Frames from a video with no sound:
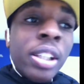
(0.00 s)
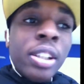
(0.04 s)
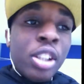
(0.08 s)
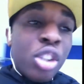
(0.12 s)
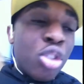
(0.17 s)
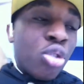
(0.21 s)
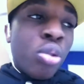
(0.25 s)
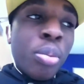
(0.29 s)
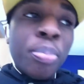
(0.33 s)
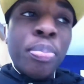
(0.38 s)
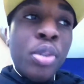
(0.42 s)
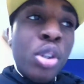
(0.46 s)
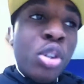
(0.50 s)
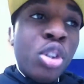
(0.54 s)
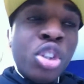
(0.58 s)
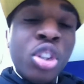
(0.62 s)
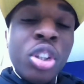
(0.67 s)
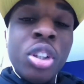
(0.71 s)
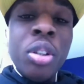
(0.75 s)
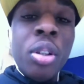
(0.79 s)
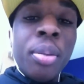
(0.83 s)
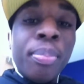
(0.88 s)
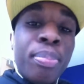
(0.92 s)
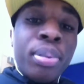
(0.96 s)

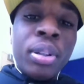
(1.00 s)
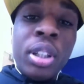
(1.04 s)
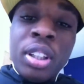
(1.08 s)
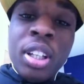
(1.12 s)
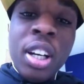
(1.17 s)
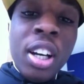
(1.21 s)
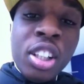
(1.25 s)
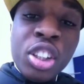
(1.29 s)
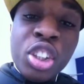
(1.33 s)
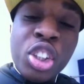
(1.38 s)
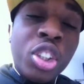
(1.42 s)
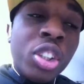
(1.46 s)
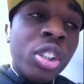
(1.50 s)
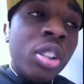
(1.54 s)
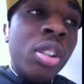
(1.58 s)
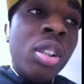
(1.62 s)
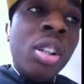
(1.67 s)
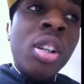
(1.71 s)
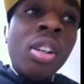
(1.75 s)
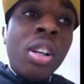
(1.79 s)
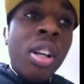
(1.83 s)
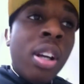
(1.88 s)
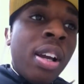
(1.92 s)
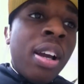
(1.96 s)
distribution,
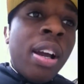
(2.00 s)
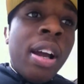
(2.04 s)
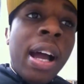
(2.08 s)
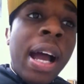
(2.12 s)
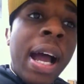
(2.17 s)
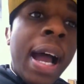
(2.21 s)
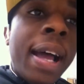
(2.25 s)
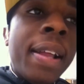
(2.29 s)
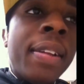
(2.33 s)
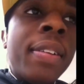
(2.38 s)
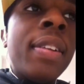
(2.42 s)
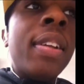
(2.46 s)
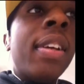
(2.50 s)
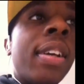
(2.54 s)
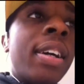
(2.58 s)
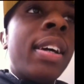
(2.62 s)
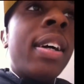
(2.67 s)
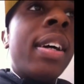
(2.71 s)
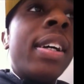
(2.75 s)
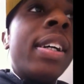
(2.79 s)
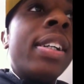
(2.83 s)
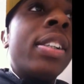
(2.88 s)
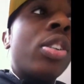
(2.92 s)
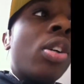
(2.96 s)
production, and
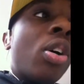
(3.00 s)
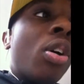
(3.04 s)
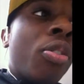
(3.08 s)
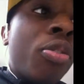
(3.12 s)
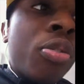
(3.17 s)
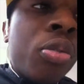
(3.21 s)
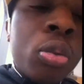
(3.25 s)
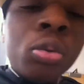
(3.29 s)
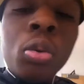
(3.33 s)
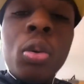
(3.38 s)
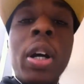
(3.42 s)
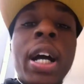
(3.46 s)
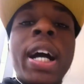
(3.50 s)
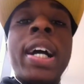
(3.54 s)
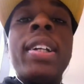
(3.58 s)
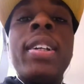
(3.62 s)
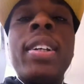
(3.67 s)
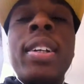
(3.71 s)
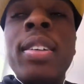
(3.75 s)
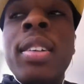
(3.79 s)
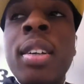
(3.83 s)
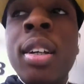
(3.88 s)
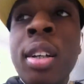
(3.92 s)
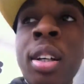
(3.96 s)
it's overall
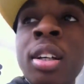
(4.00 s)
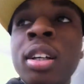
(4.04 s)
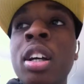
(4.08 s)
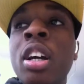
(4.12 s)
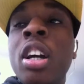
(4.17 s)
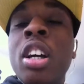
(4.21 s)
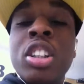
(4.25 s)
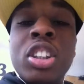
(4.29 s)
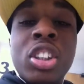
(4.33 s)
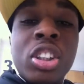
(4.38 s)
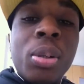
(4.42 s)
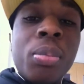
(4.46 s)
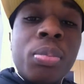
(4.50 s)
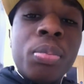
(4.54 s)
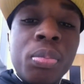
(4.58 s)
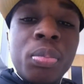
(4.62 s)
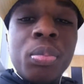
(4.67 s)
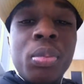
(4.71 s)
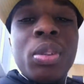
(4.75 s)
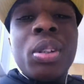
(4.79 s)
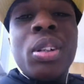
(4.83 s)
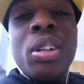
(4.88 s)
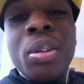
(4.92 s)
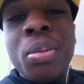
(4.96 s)
added
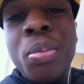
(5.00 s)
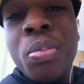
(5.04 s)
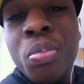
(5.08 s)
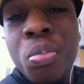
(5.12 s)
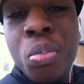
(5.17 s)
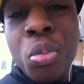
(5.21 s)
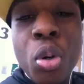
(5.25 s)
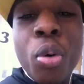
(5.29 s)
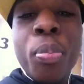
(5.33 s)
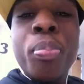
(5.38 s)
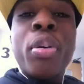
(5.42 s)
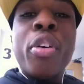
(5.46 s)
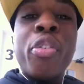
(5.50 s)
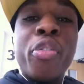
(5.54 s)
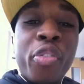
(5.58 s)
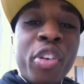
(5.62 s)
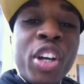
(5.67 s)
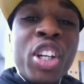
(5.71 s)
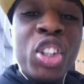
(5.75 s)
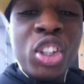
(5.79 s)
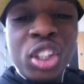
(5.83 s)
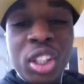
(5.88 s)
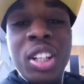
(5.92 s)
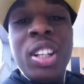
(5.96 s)
some more
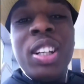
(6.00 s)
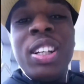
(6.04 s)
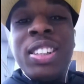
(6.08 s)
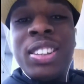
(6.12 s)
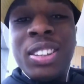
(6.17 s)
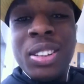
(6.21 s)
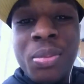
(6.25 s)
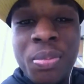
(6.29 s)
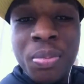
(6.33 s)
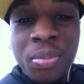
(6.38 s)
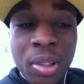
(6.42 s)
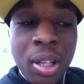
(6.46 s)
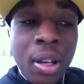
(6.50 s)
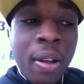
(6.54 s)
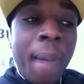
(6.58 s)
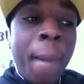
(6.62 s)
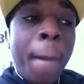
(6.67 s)
professionalism.